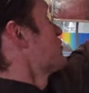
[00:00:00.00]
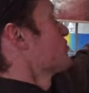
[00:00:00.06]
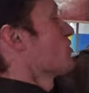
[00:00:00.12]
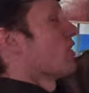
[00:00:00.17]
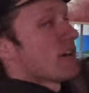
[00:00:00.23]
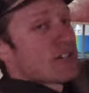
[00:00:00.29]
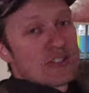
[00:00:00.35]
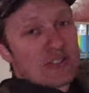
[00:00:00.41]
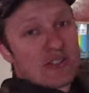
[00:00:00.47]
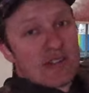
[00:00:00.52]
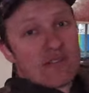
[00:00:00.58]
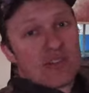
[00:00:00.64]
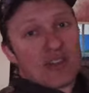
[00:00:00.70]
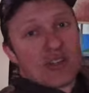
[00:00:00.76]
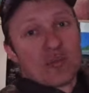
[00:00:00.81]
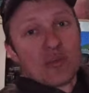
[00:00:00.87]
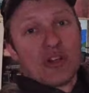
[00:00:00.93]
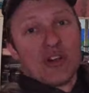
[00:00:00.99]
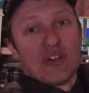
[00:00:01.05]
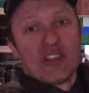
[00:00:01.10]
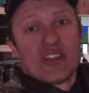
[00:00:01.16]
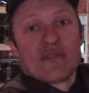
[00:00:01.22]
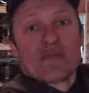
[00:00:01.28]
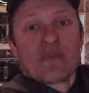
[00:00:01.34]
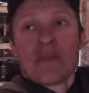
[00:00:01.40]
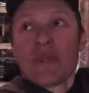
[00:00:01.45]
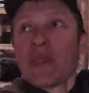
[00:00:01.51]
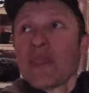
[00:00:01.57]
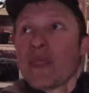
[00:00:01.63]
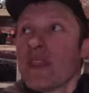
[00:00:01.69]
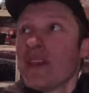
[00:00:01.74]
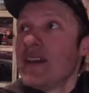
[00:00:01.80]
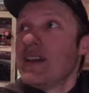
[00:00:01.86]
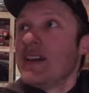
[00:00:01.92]
structure of your building
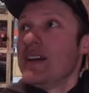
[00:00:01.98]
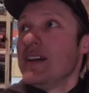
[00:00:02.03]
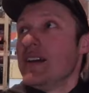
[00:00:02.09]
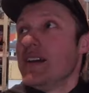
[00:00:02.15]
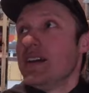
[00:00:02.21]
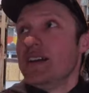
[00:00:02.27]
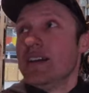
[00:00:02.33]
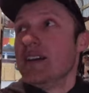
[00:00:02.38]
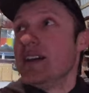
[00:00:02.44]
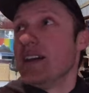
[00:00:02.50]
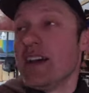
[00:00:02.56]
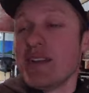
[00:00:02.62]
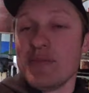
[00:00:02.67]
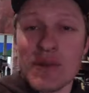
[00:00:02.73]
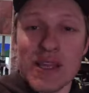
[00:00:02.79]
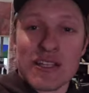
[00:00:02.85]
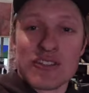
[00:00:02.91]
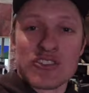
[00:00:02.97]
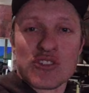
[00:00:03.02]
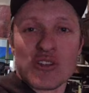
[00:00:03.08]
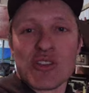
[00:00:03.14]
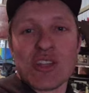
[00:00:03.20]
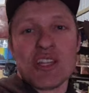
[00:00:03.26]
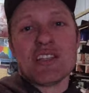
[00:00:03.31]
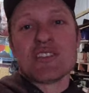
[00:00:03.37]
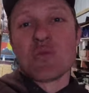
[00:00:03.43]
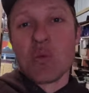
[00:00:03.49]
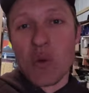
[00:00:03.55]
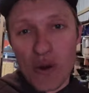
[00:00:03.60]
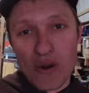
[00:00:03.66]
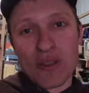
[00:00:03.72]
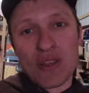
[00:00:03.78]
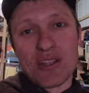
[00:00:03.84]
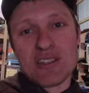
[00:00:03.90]
and make sure that it's
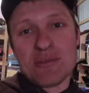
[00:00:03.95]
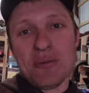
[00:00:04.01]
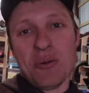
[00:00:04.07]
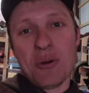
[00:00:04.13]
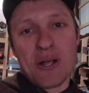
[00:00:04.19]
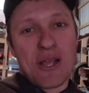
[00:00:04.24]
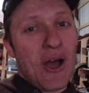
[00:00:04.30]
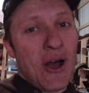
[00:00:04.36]
worth it to pour